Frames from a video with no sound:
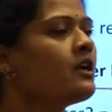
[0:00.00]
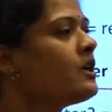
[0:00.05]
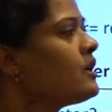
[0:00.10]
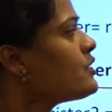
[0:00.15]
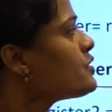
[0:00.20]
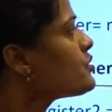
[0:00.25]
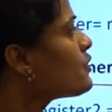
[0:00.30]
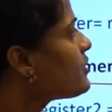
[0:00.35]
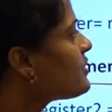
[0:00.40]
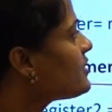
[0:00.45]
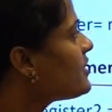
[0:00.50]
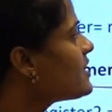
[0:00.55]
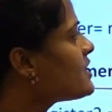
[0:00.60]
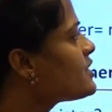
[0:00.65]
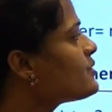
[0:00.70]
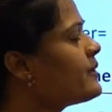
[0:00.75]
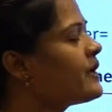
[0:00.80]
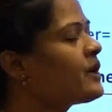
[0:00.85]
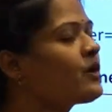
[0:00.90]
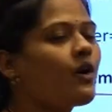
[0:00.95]
So this
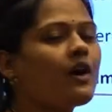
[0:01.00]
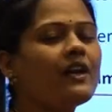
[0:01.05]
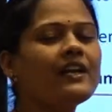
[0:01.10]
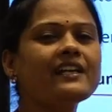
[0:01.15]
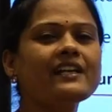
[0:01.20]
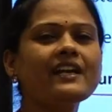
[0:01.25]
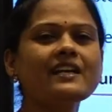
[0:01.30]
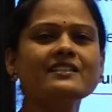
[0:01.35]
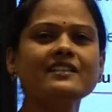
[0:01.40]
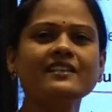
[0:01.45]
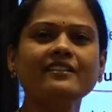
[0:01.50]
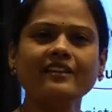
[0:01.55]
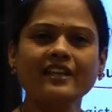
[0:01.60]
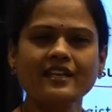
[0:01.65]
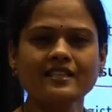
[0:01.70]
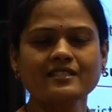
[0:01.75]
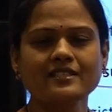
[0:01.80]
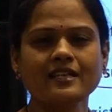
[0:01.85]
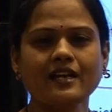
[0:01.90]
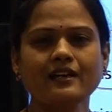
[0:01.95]
we call it as a
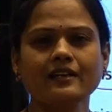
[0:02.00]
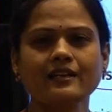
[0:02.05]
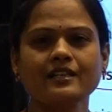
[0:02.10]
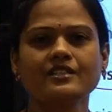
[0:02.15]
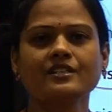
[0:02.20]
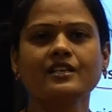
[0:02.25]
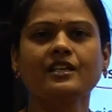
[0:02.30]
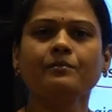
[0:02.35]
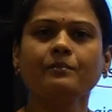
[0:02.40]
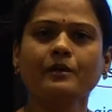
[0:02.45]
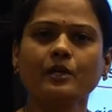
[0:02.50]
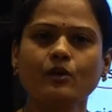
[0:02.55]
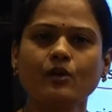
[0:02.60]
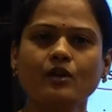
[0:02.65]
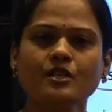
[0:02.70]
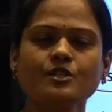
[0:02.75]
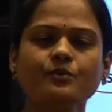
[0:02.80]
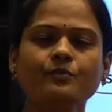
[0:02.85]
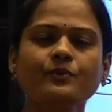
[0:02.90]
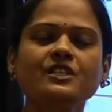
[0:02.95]
race condition,
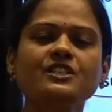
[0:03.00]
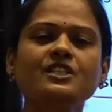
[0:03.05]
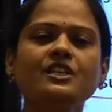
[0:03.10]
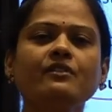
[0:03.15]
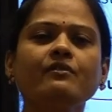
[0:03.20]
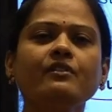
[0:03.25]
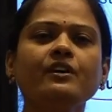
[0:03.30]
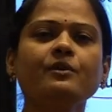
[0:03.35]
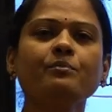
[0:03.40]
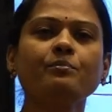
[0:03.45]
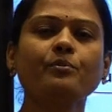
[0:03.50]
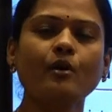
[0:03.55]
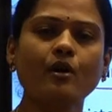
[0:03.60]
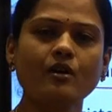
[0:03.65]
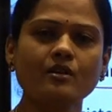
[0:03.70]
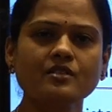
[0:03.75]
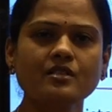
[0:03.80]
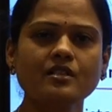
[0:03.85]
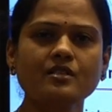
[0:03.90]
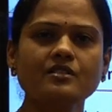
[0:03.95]
because whichever
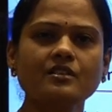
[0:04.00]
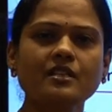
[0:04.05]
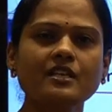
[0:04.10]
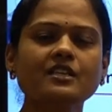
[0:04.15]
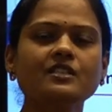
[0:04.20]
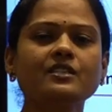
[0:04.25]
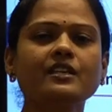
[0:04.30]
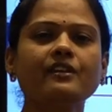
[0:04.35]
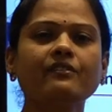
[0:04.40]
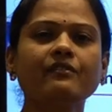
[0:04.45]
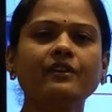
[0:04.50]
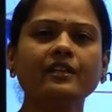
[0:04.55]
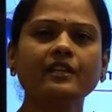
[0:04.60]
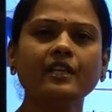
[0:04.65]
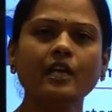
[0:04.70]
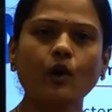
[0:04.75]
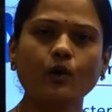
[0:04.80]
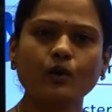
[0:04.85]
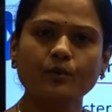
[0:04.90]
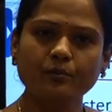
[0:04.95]
process is giving the
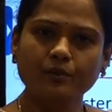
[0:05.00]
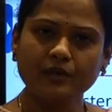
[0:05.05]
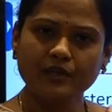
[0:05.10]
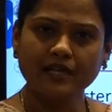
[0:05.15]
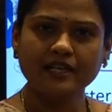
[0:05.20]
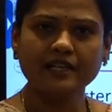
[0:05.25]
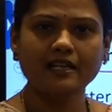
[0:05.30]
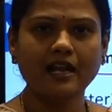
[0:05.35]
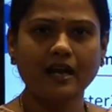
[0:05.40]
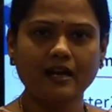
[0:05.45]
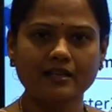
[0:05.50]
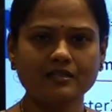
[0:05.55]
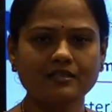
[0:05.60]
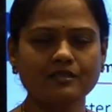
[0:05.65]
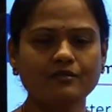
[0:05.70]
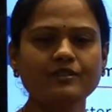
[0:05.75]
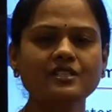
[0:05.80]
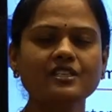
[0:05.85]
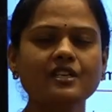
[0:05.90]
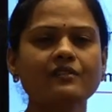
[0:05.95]
output at last,
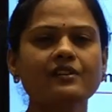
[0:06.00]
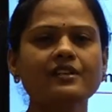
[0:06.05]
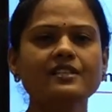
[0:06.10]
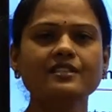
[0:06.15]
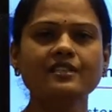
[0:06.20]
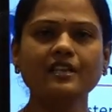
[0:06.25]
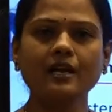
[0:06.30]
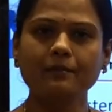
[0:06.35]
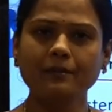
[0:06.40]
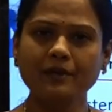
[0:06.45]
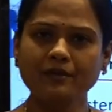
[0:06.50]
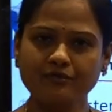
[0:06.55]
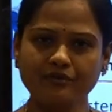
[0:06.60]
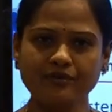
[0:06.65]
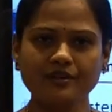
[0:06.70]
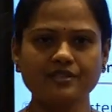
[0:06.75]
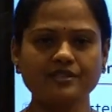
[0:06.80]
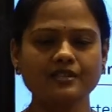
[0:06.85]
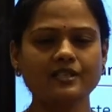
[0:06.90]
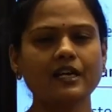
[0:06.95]
whichever is coming
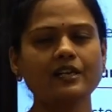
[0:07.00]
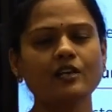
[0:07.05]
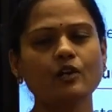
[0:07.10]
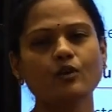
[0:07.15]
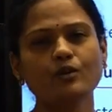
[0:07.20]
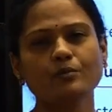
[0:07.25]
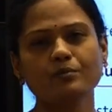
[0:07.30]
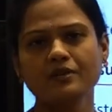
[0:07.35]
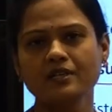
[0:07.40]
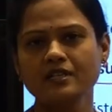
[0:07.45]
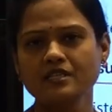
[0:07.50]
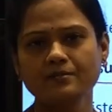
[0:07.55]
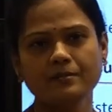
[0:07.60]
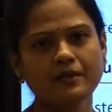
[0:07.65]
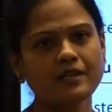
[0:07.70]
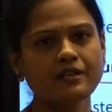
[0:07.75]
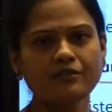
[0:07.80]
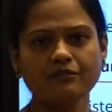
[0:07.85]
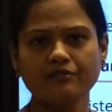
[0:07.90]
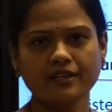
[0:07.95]
first, that output is
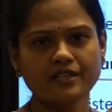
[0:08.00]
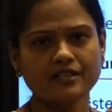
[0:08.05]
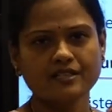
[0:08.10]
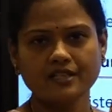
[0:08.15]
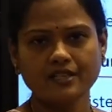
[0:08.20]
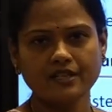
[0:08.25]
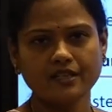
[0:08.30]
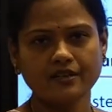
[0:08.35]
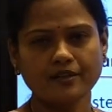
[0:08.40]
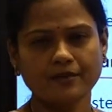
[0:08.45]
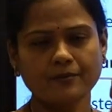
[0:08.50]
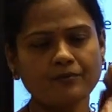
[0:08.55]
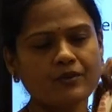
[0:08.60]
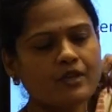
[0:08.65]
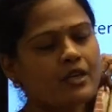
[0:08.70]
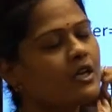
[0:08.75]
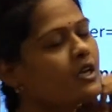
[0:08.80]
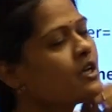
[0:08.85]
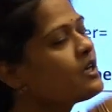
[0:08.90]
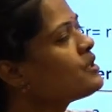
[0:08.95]
being reflected here.
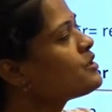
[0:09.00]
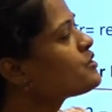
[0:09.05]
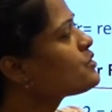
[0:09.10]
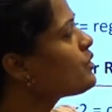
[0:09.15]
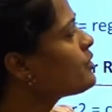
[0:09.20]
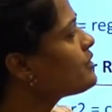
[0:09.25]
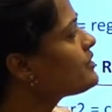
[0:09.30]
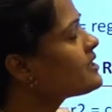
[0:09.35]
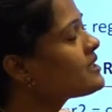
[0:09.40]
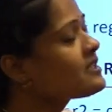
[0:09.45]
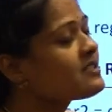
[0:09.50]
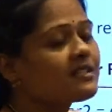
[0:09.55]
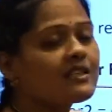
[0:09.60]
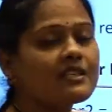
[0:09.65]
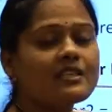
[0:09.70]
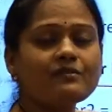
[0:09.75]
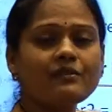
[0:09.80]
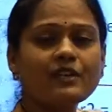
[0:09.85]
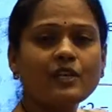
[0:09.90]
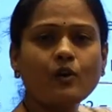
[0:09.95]
So this
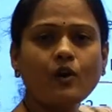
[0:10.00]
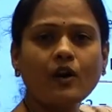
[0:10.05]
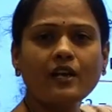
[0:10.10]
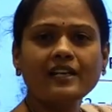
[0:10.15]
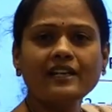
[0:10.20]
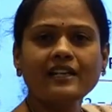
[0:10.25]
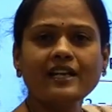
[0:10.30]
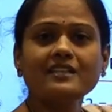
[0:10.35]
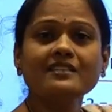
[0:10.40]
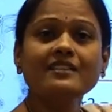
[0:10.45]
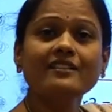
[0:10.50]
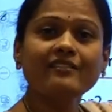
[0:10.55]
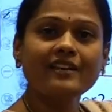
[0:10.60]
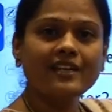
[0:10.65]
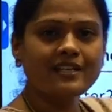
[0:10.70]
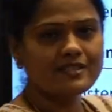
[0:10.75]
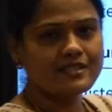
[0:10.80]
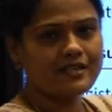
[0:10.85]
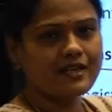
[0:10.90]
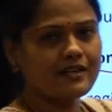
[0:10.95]
is, we call it as a
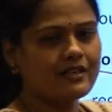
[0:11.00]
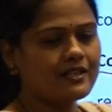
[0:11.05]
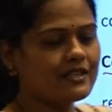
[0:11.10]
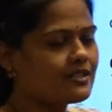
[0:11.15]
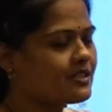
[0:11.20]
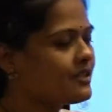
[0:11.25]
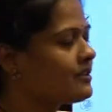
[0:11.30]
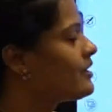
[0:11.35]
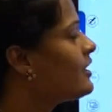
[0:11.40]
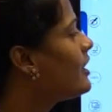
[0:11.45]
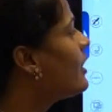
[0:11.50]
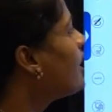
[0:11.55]
race condition.